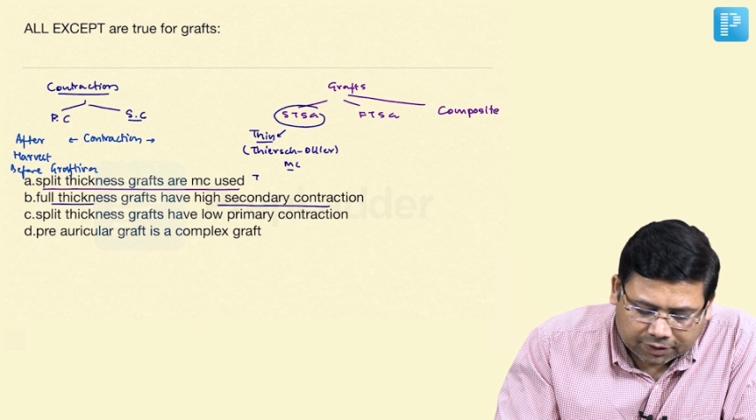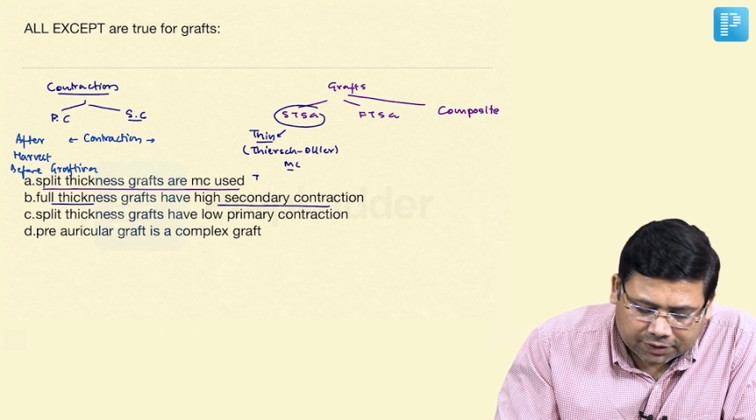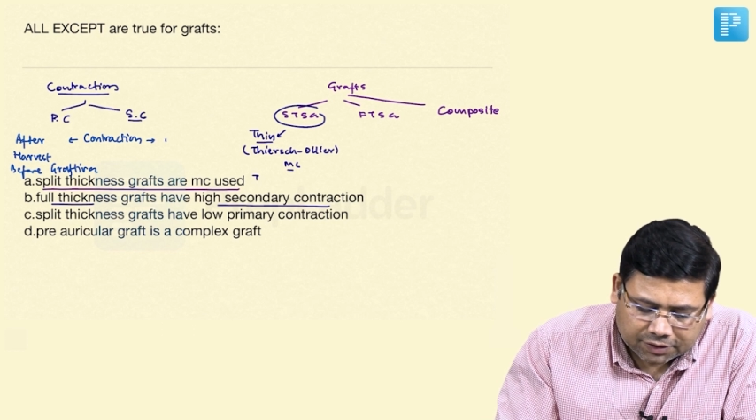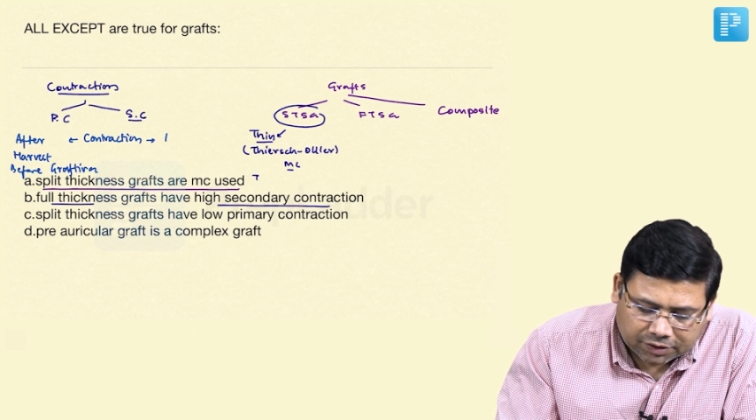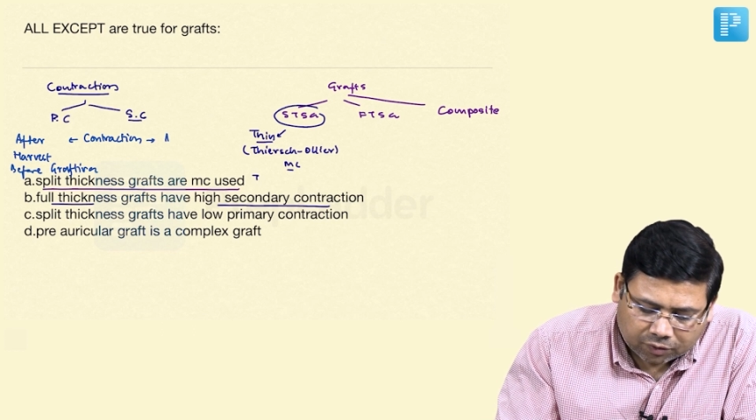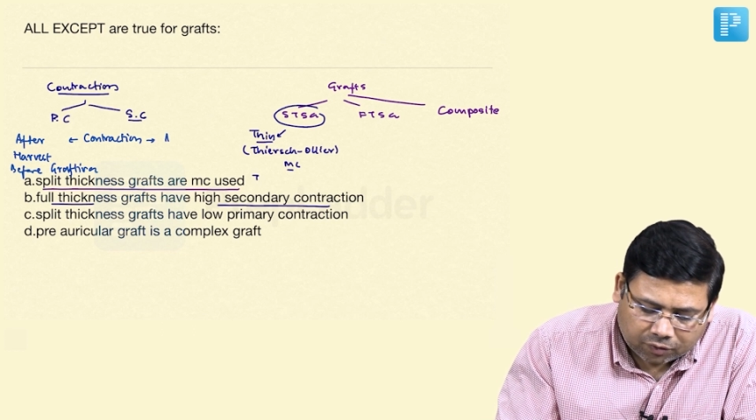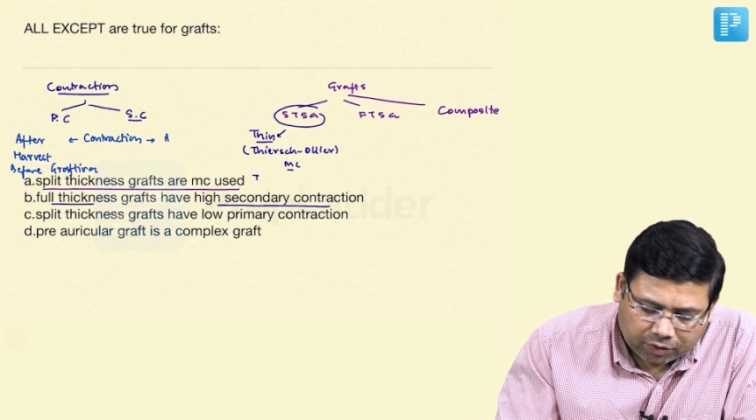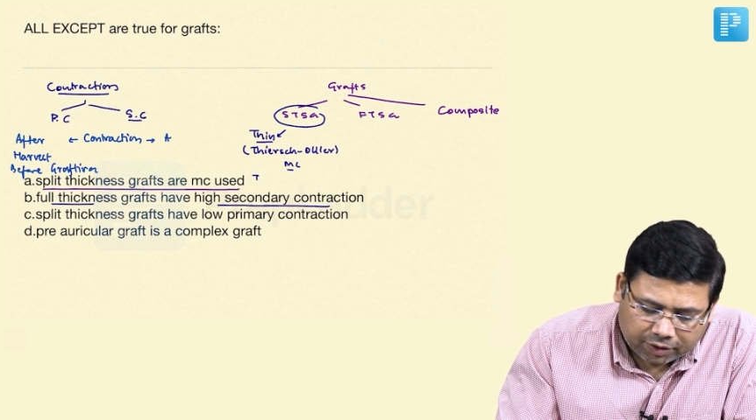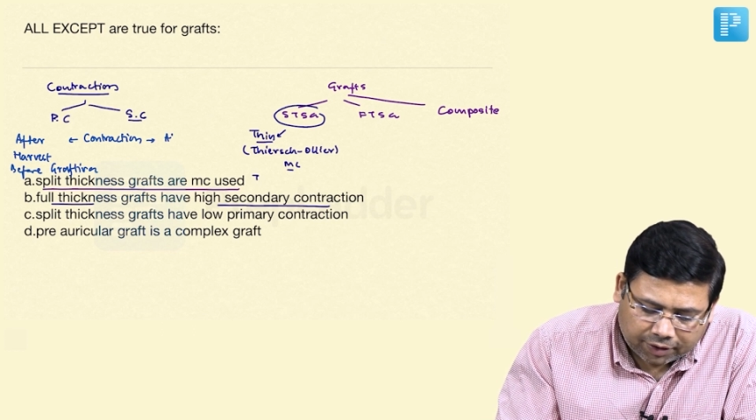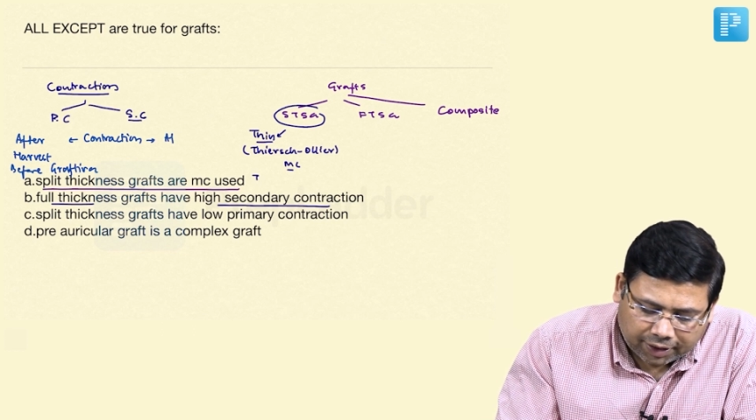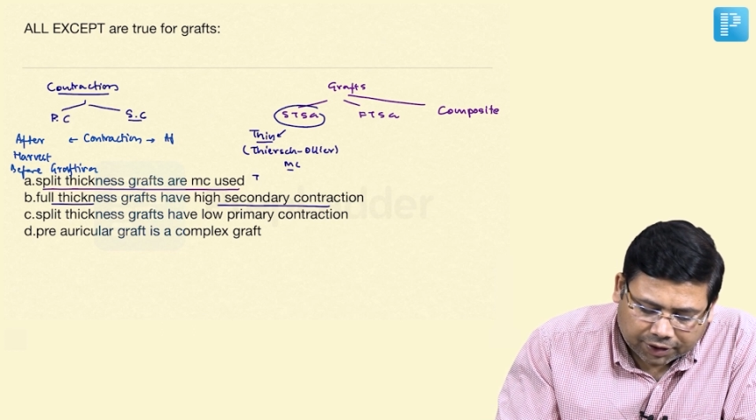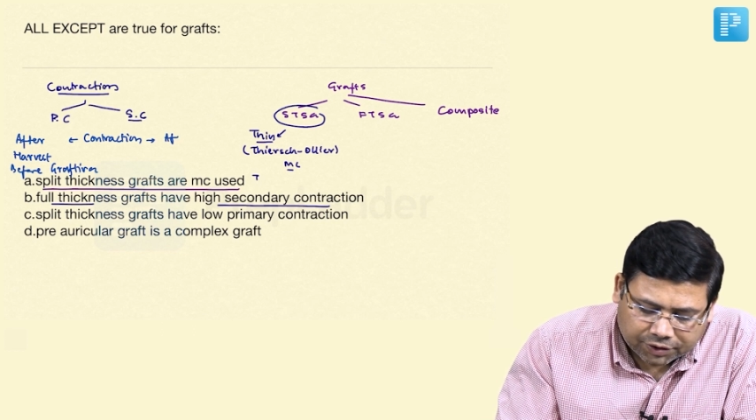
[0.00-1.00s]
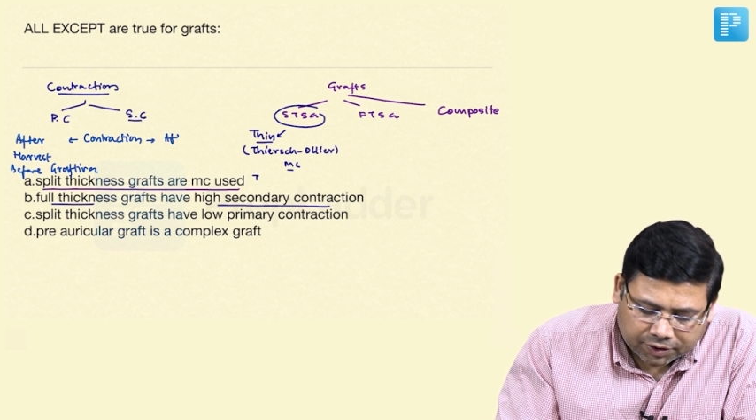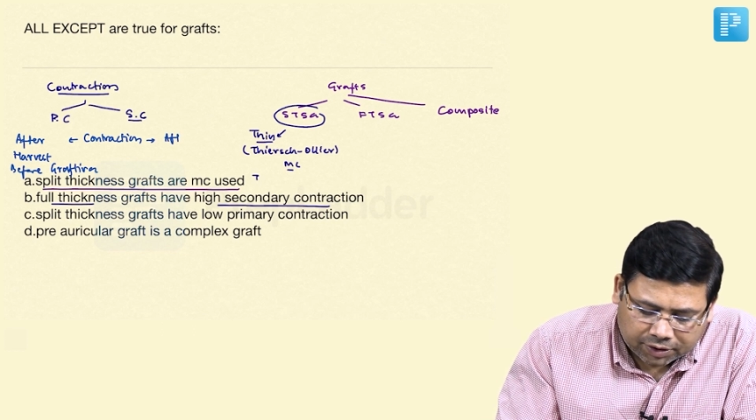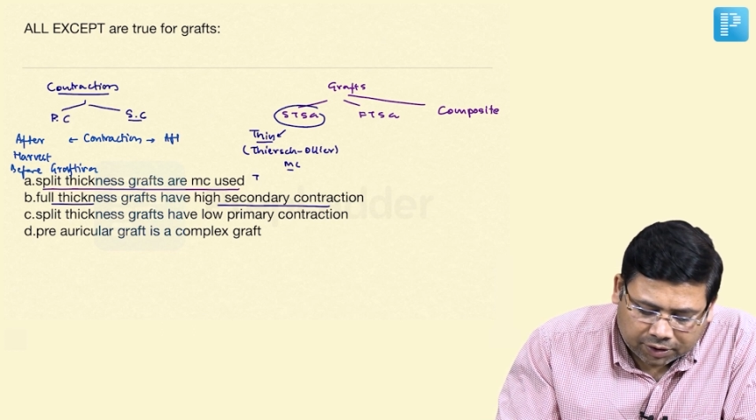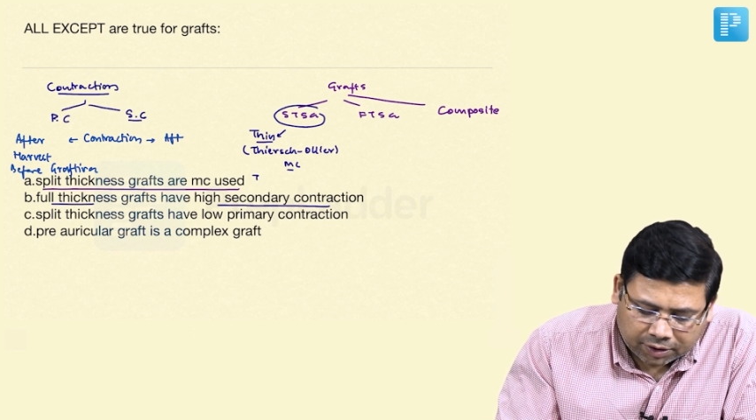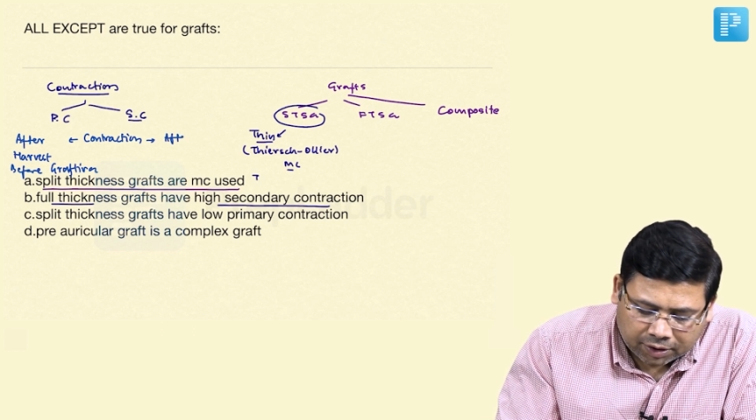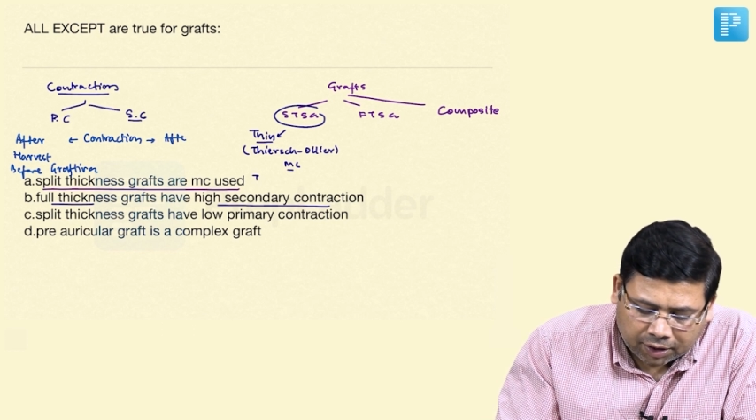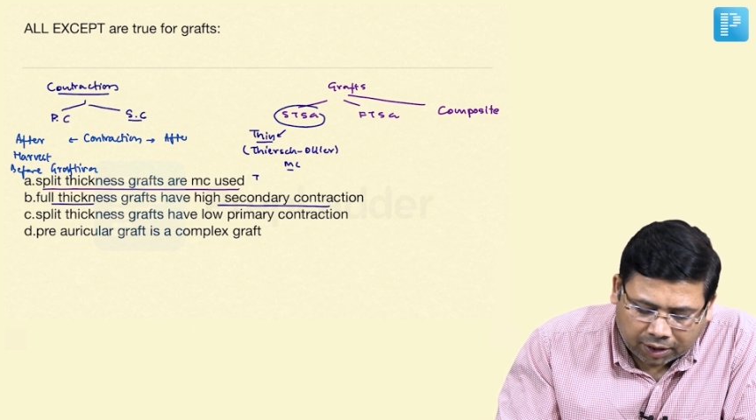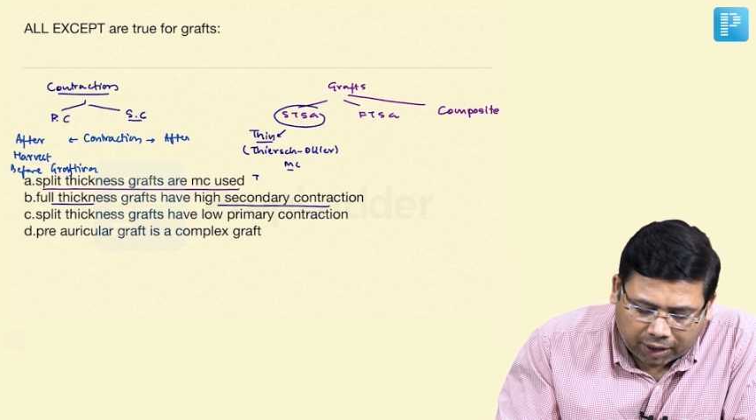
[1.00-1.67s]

this is the contraction